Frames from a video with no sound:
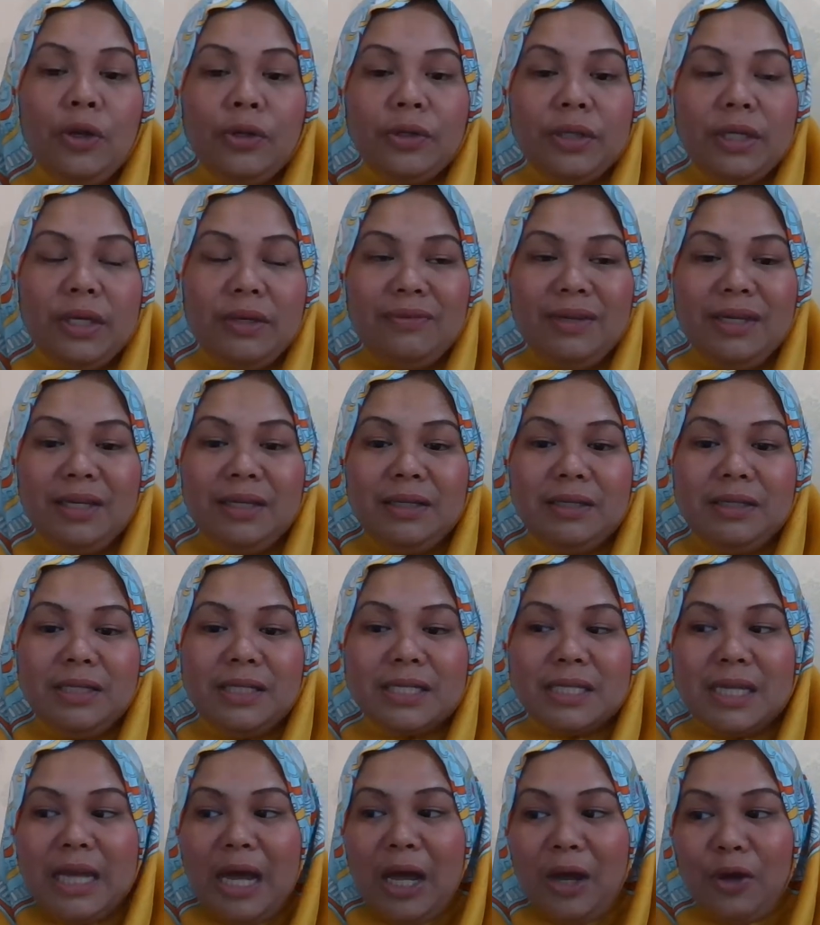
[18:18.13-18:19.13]
giving
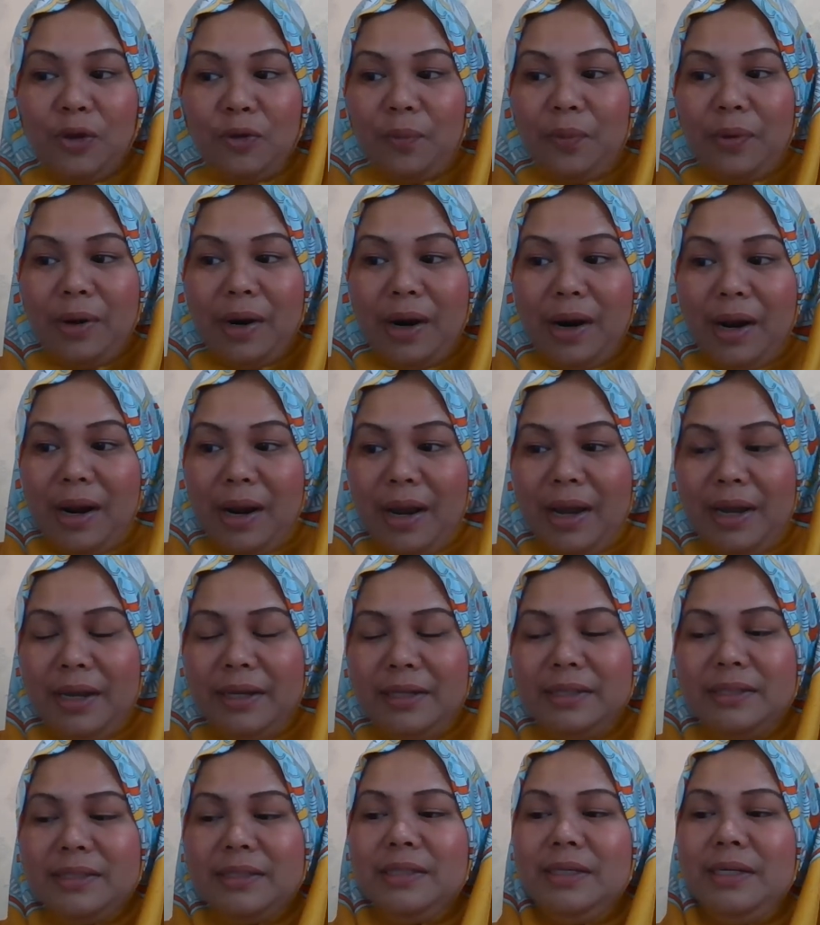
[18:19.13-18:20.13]
discount
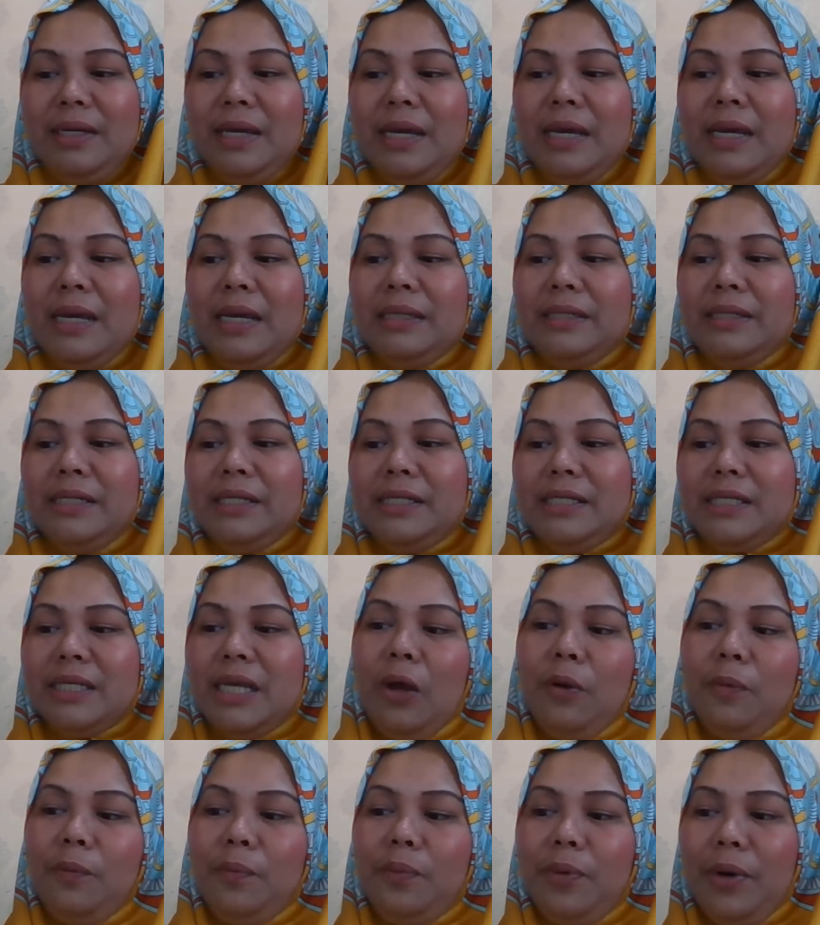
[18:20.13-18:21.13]
price,
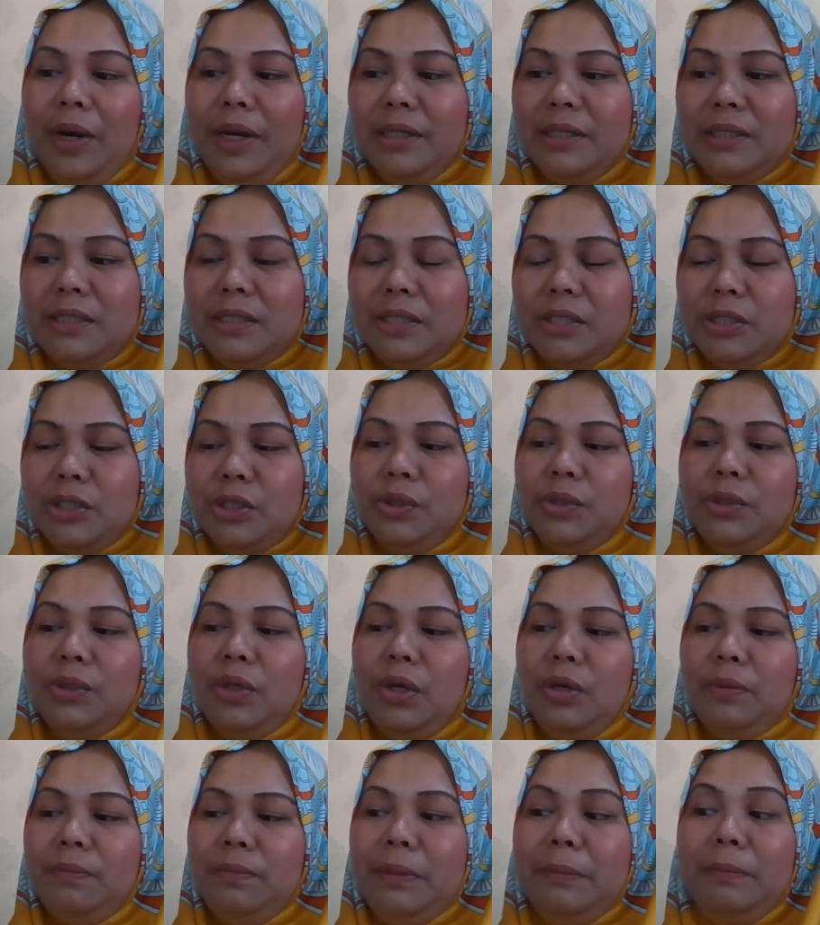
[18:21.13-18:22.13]
discount price should
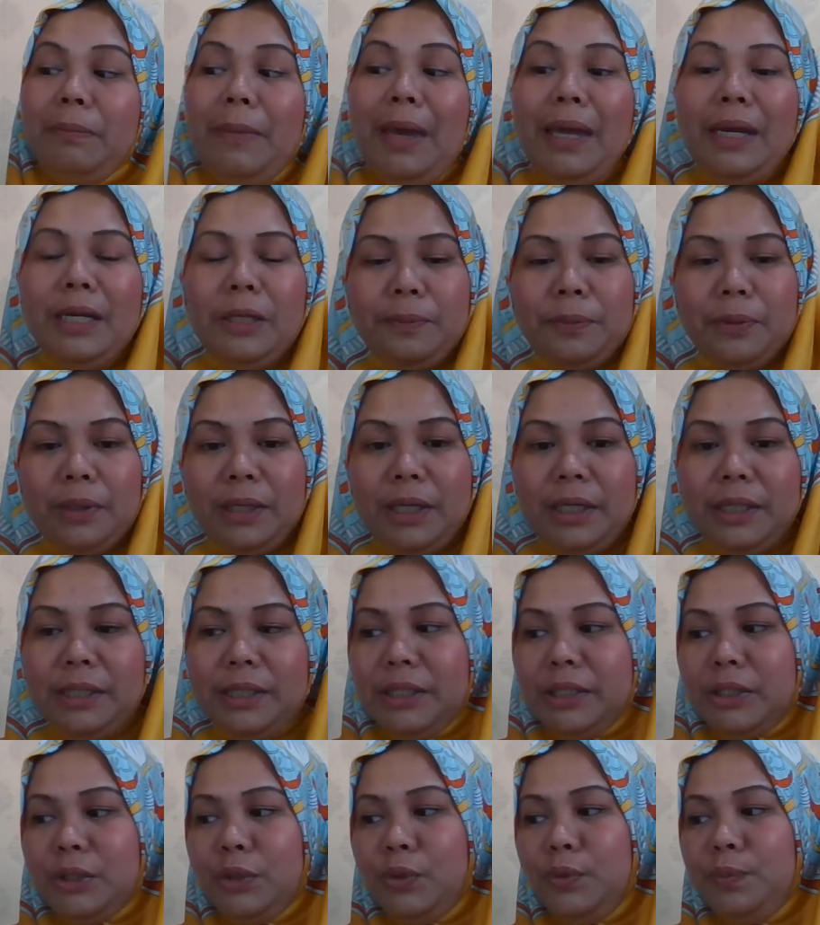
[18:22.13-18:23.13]
not be
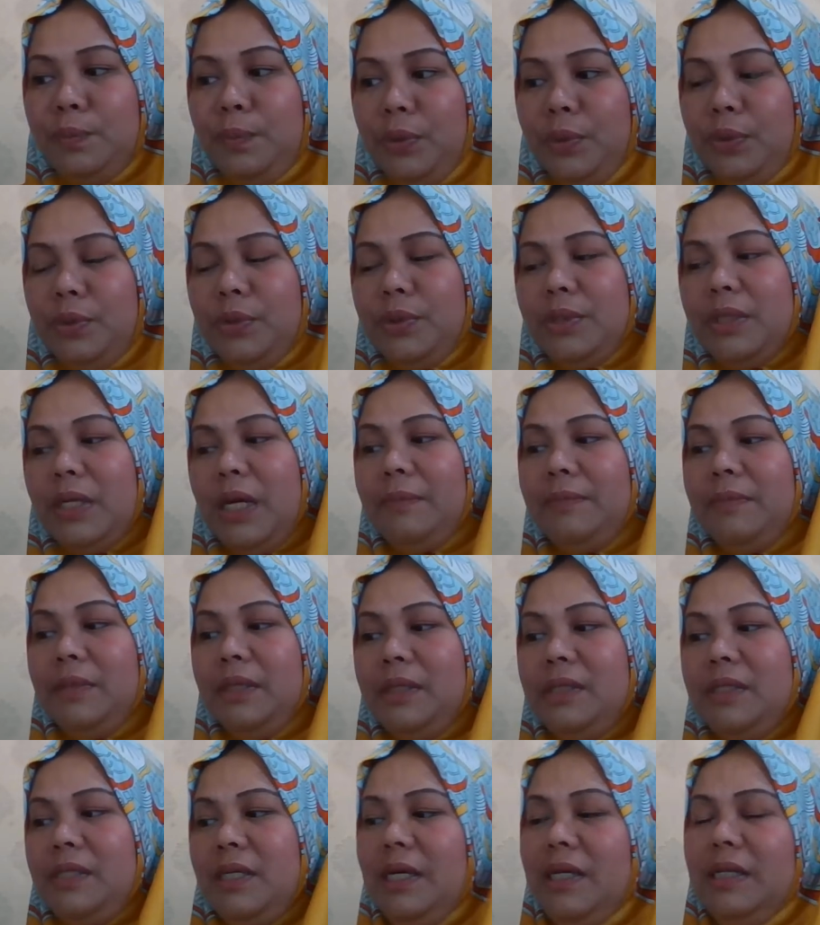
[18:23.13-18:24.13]
manipulated to boost up the
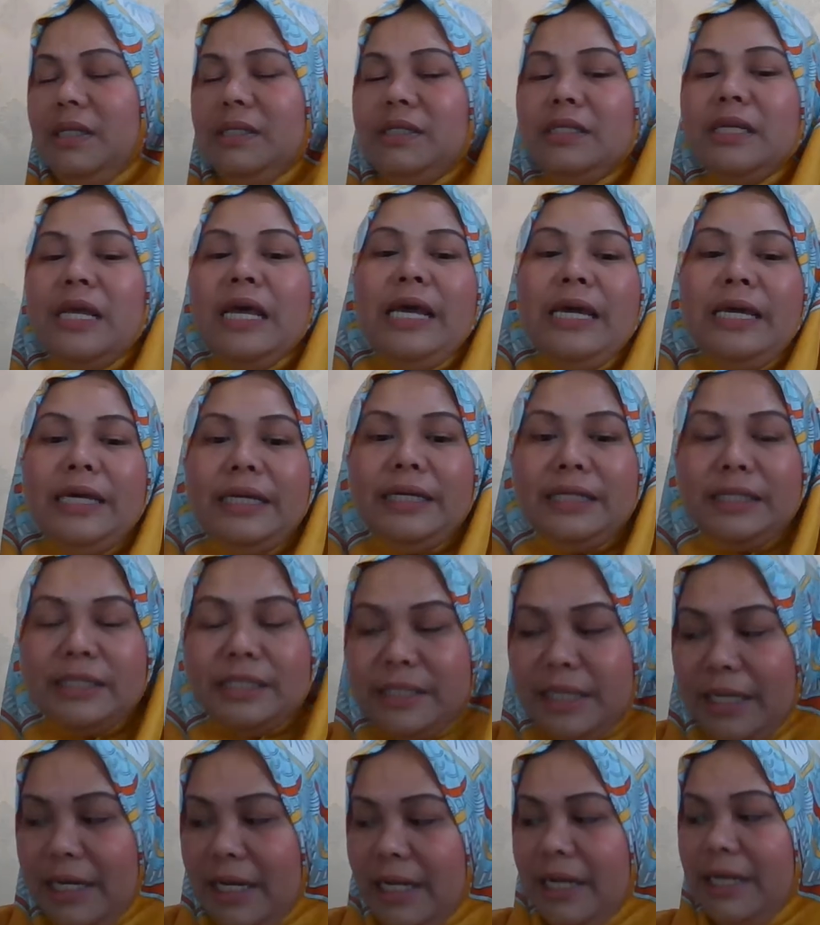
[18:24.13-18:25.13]
sales.
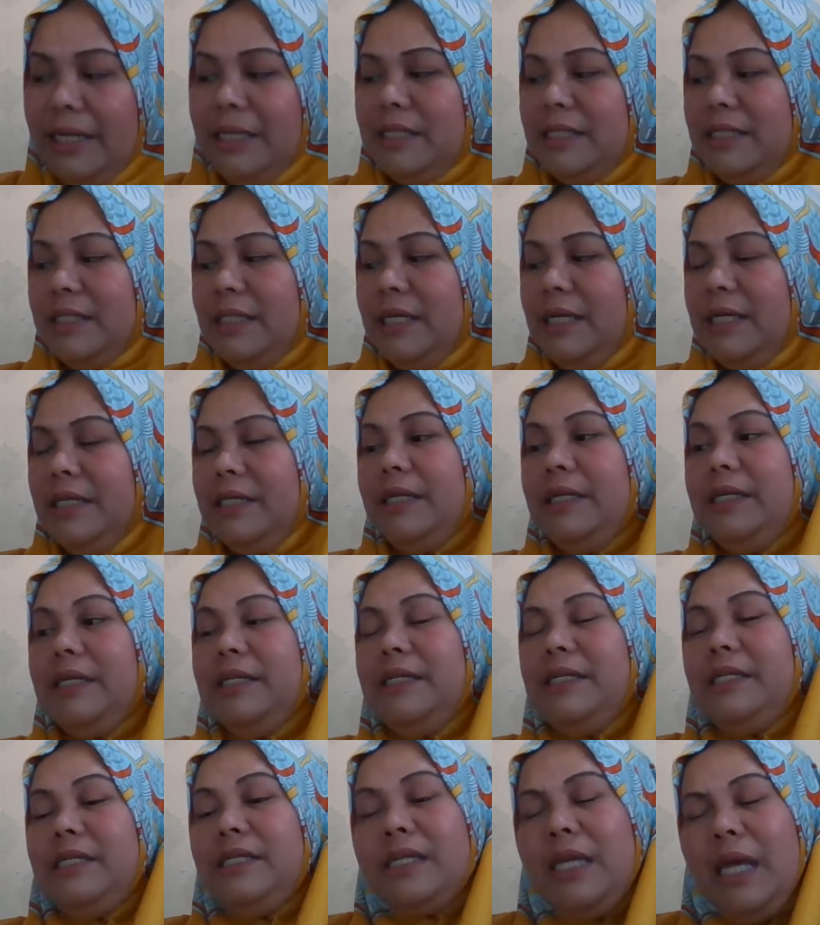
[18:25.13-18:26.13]
Instead, the
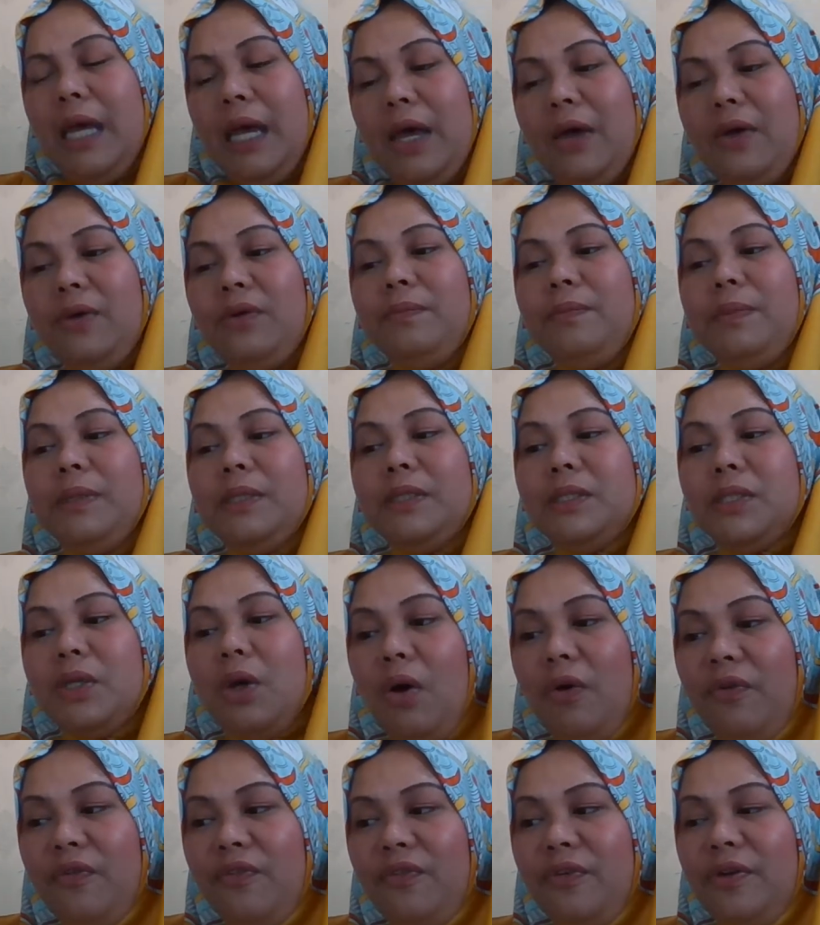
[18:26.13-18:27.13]
discount being
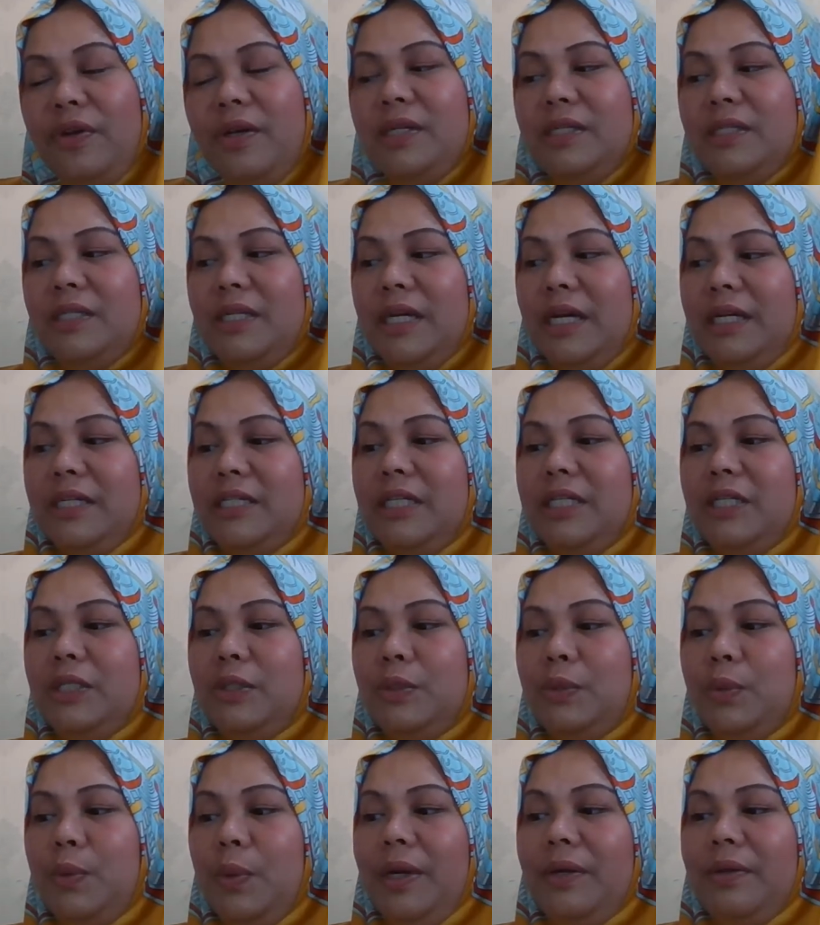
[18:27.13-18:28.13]
offered is actually
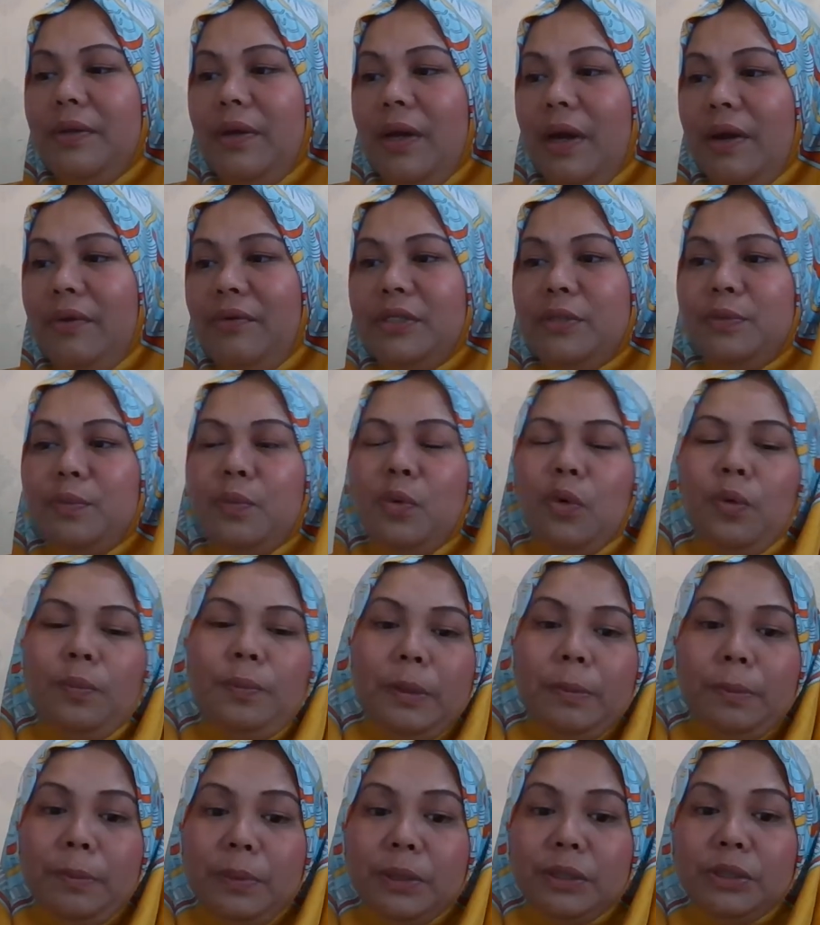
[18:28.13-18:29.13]
to encourage more
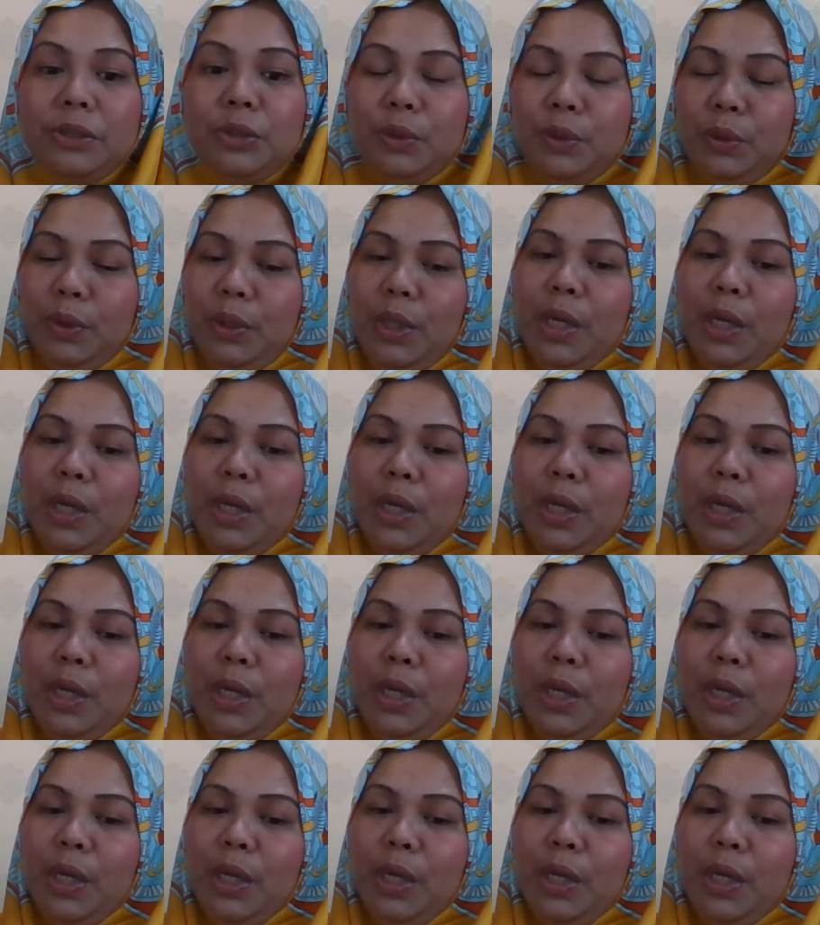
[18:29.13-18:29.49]
people to